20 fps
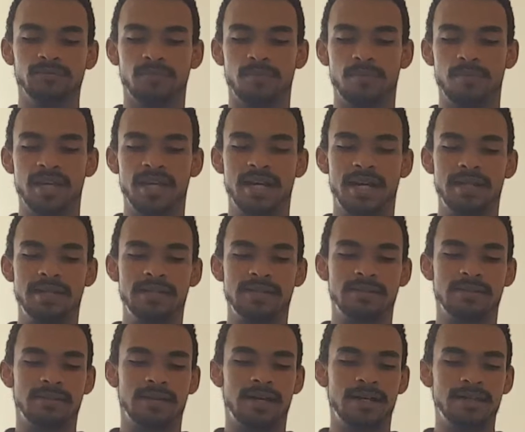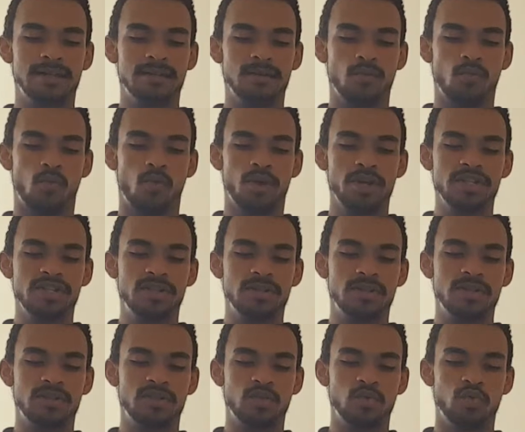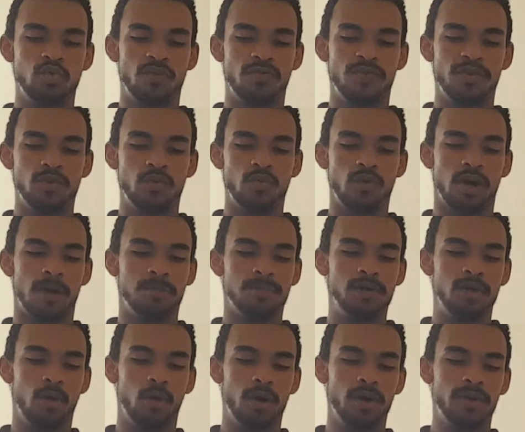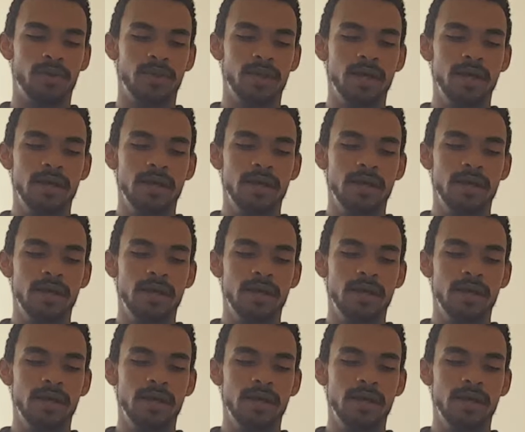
Mira Lisana, weren't the two of you up north?